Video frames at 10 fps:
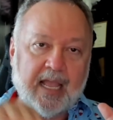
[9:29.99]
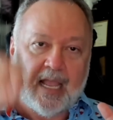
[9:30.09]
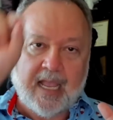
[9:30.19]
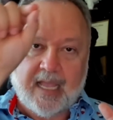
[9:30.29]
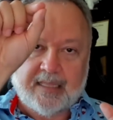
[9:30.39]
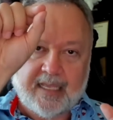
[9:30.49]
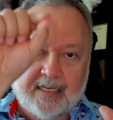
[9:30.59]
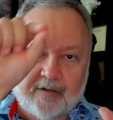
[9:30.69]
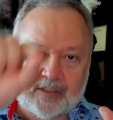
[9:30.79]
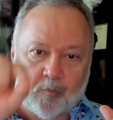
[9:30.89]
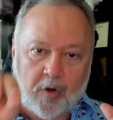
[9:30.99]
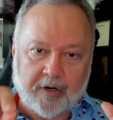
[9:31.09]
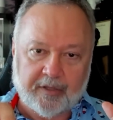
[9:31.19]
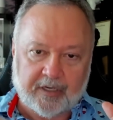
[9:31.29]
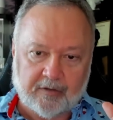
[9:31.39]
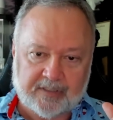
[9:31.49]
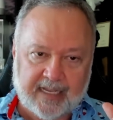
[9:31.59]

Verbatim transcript: and then here's some water that goes